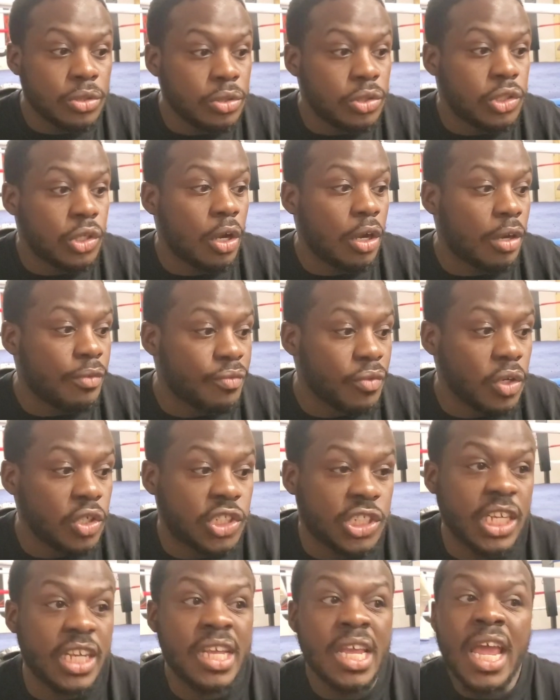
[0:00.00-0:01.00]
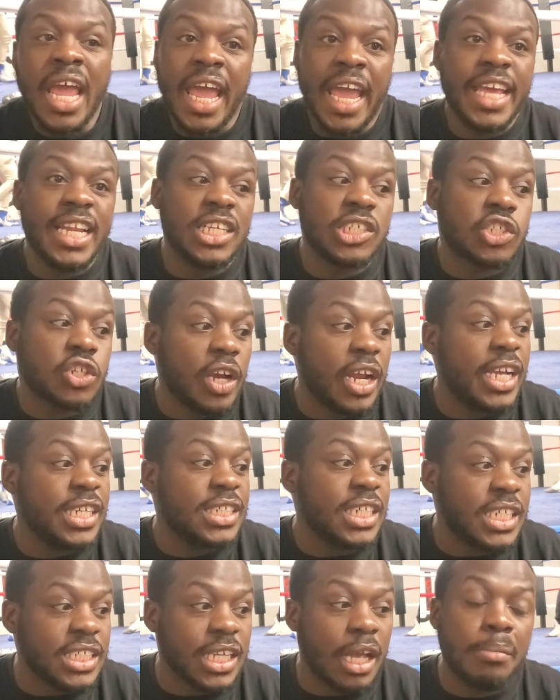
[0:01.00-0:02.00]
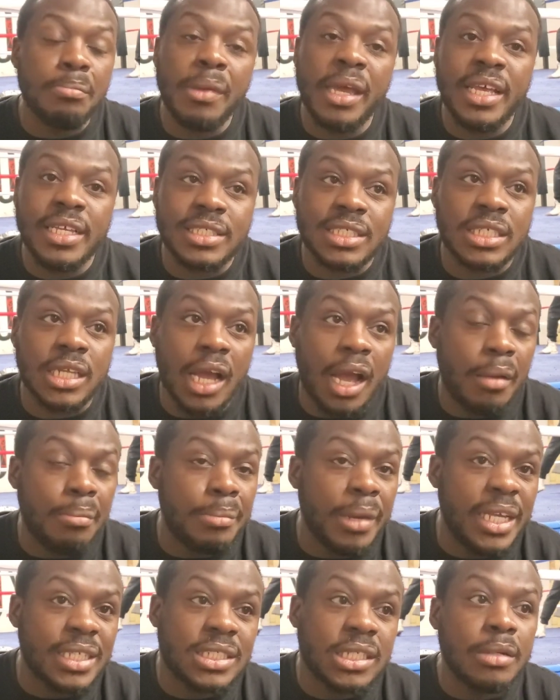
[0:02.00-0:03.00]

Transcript: No, you talking real shit. And it's crazy because I met